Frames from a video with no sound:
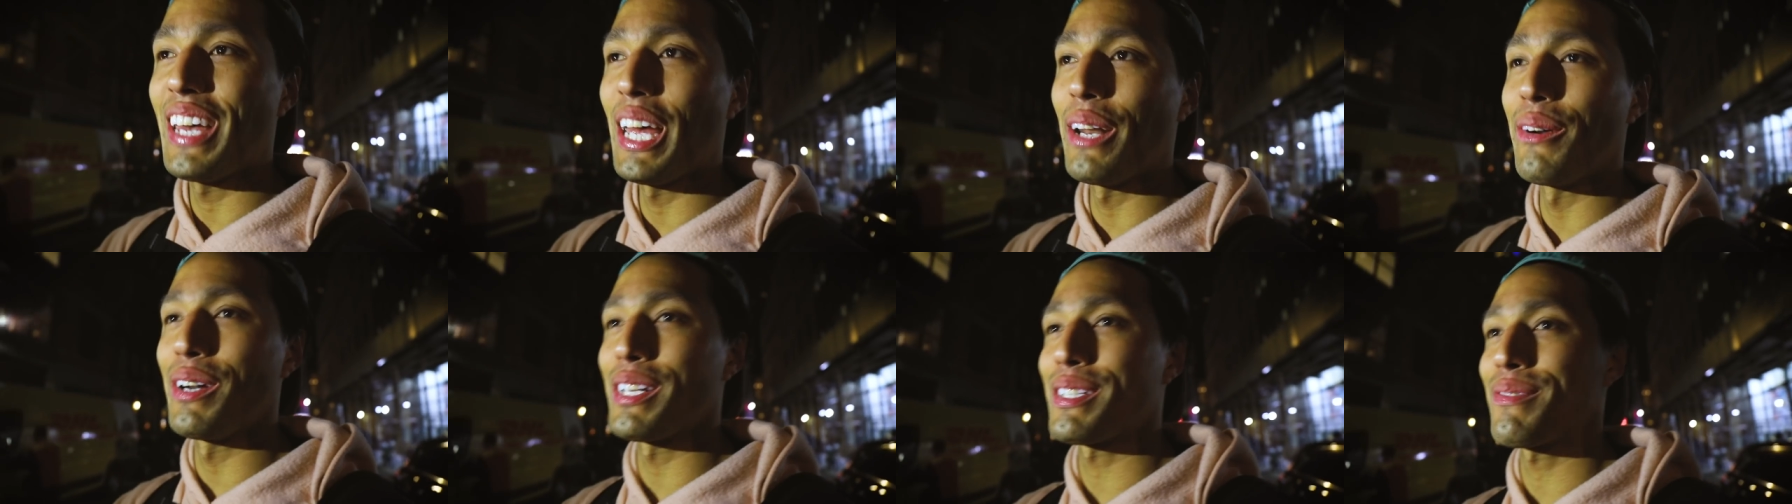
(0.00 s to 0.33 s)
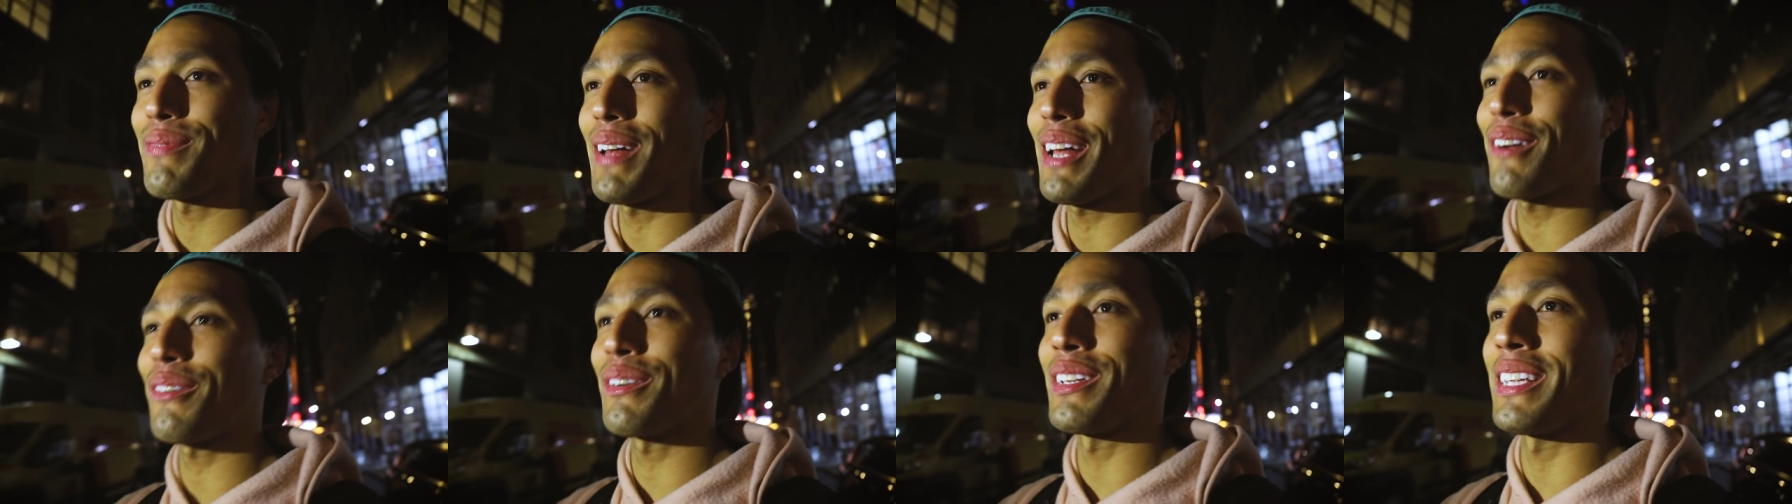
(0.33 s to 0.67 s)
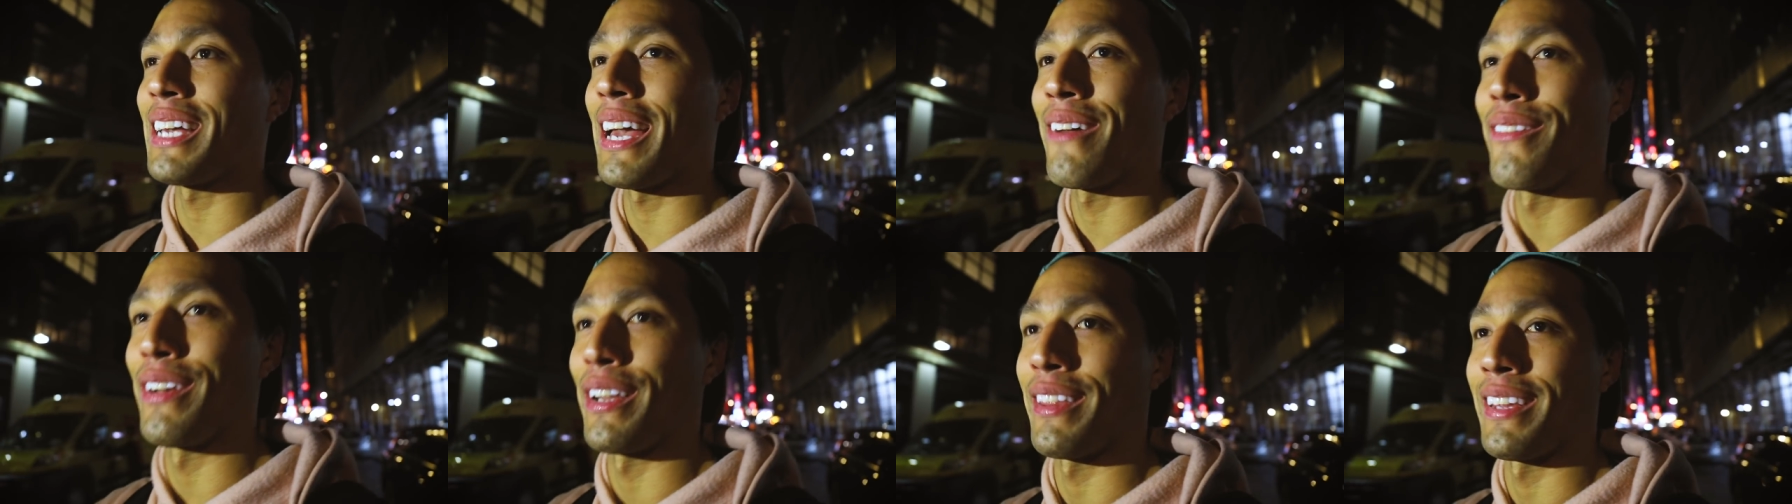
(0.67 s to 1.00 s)
Anyways, I don't
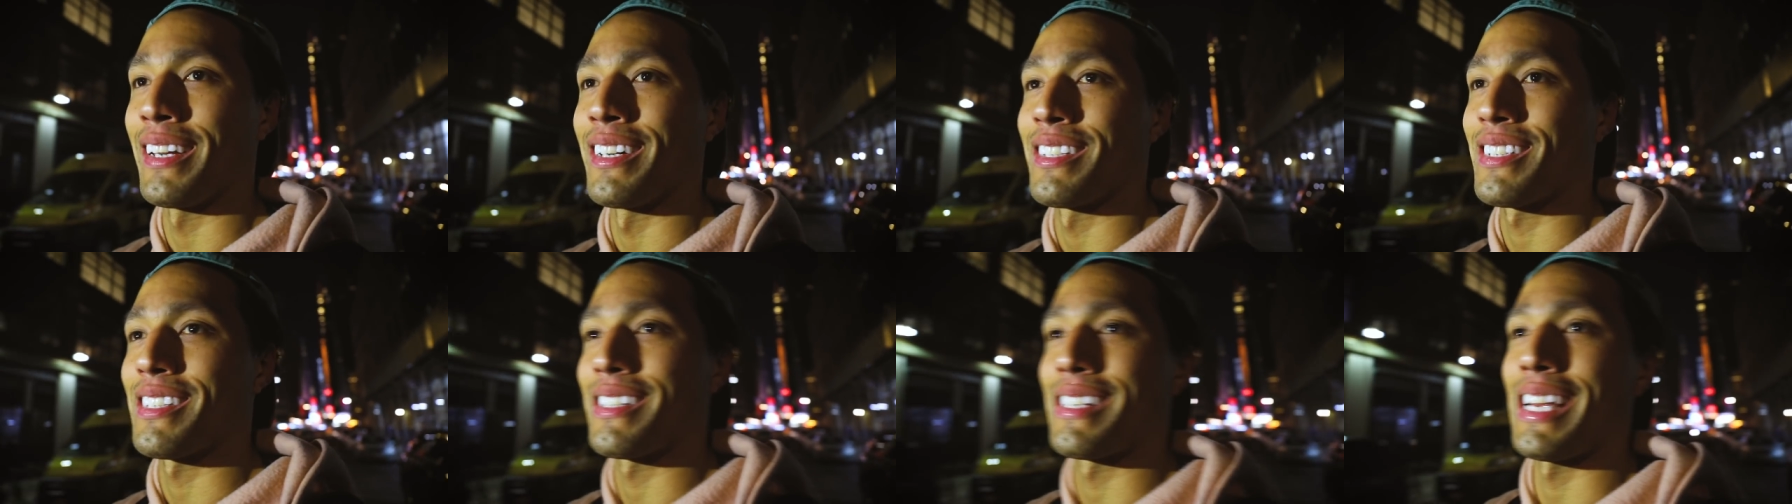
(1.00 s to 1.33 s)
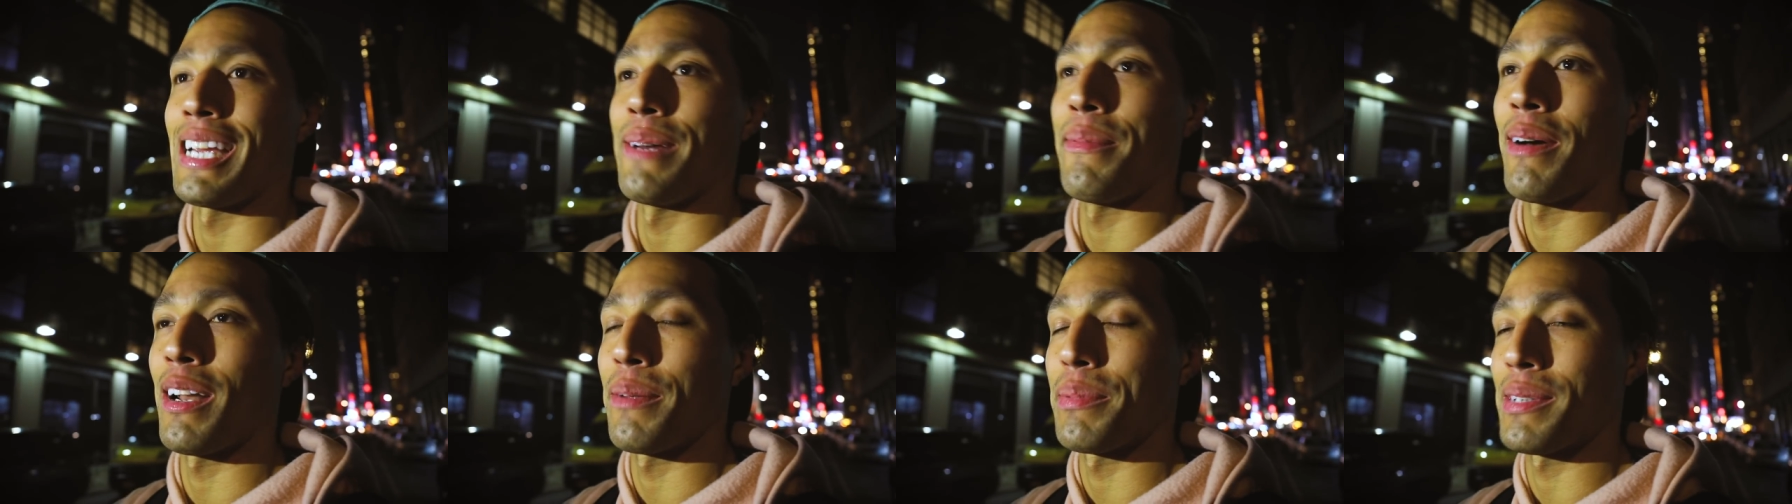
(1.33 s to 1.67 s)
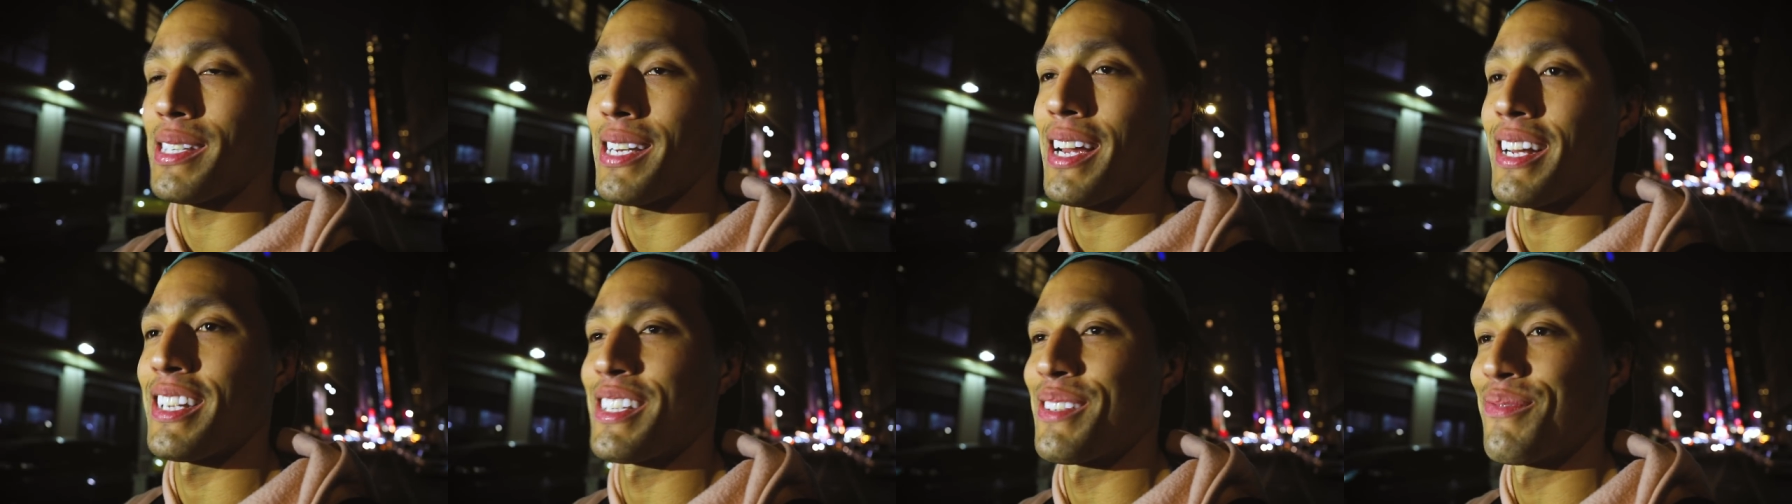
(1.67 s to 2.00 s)
really have anything else to say about it
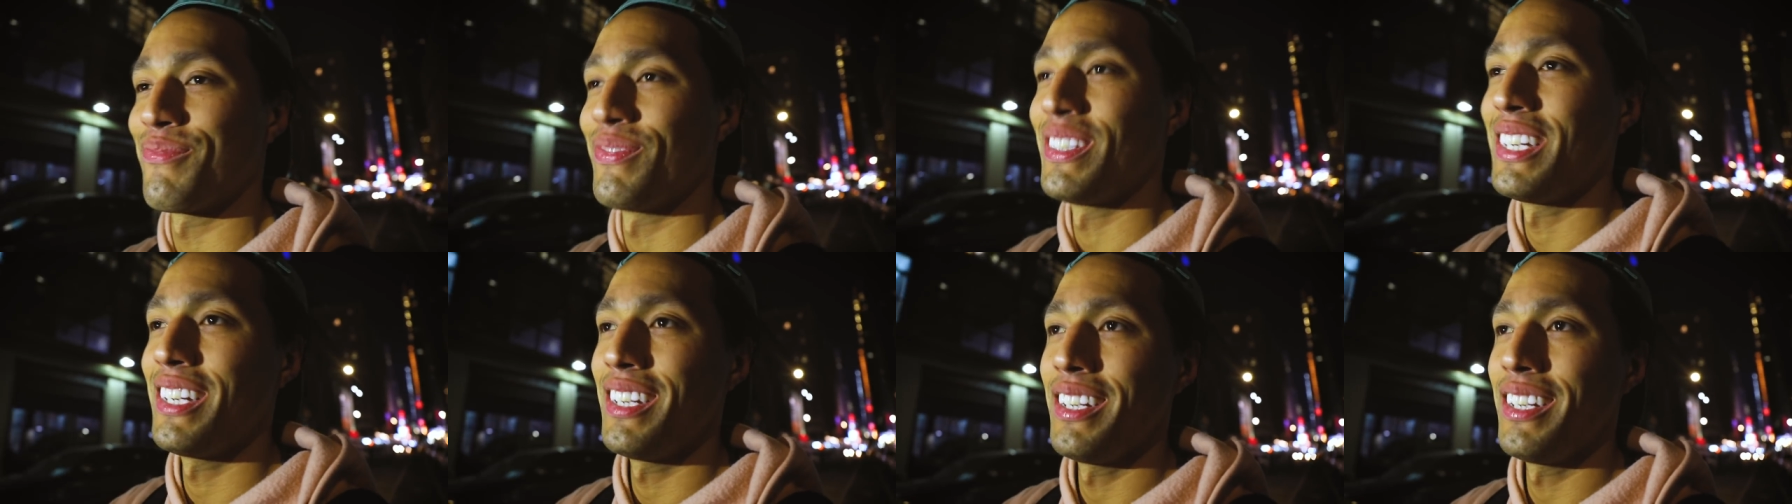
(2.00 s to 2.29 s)
besides